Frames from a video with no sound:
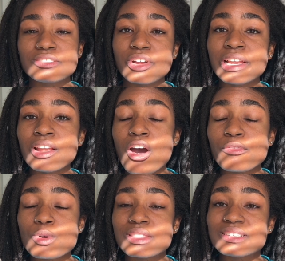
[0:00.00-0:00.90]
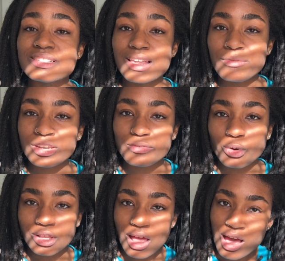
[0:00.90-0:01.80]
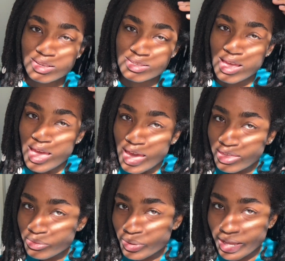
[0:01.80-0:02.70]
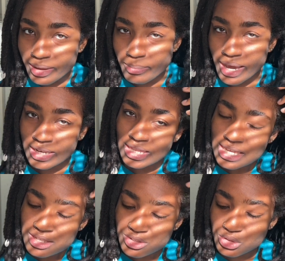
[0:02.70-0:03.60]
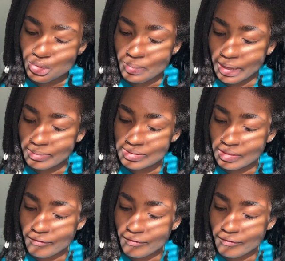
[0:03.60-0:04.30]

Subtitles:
started off with 74 locks, and then when I combined these two babies in the